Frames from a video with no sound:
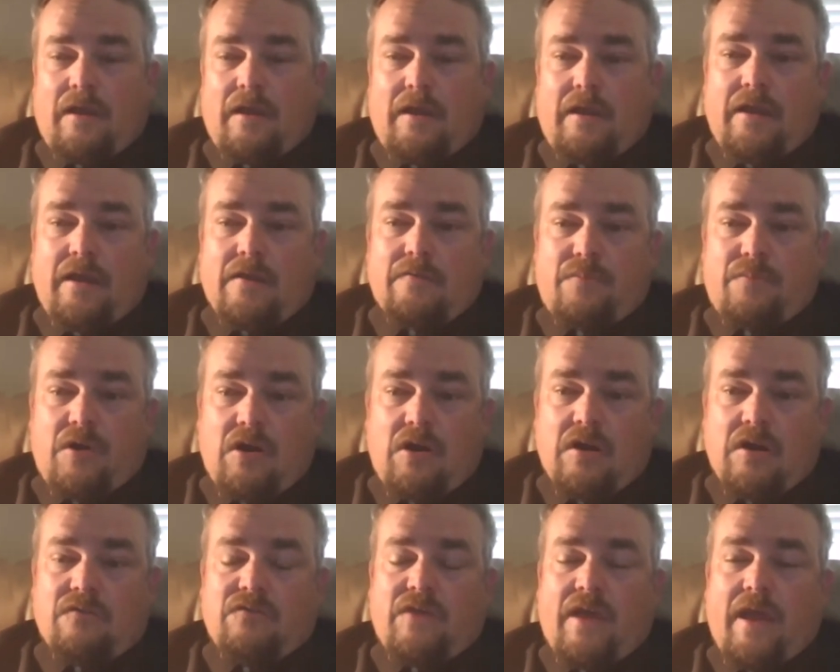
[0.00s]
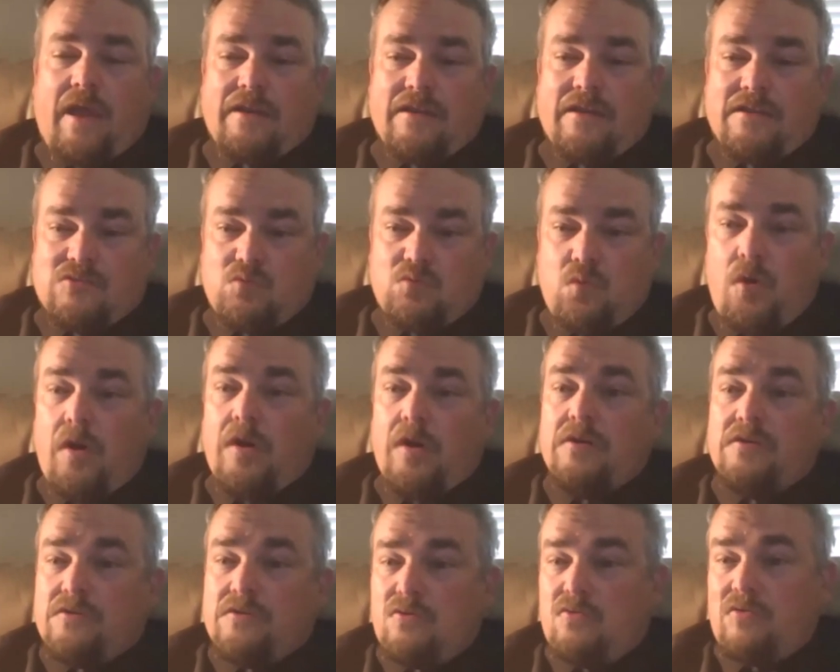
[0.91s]
And part of that is we're
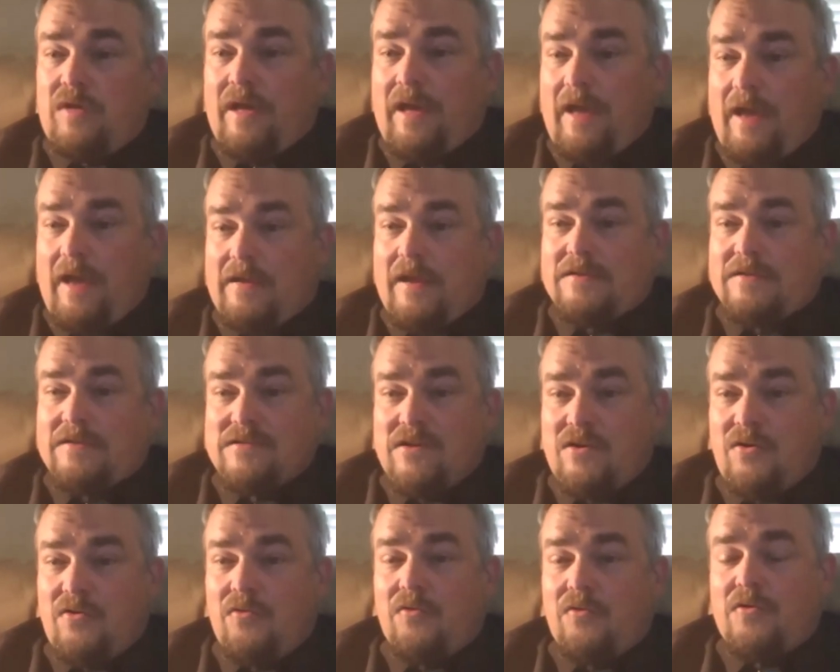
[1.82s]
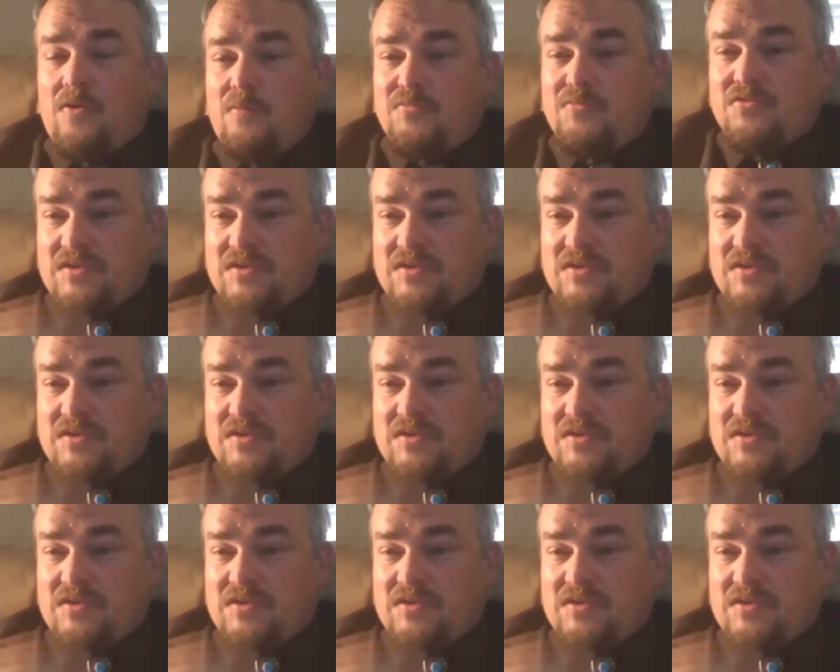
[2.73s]
going to do that as a group,